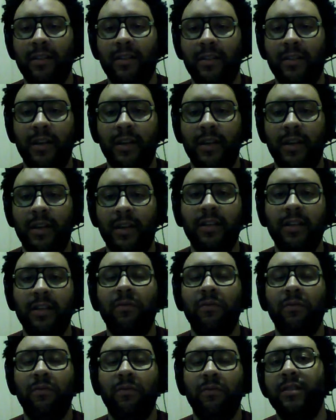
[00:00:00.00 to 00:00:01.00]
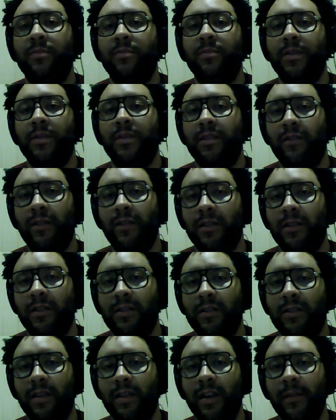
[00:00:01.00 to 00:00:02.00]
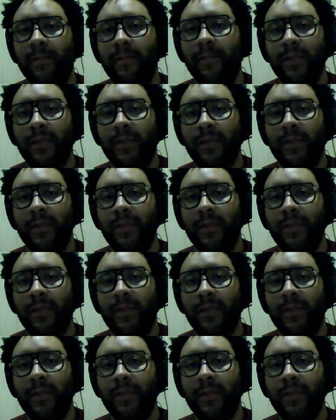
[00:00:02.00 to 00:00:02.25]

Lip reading: designed. Each one has a specific design,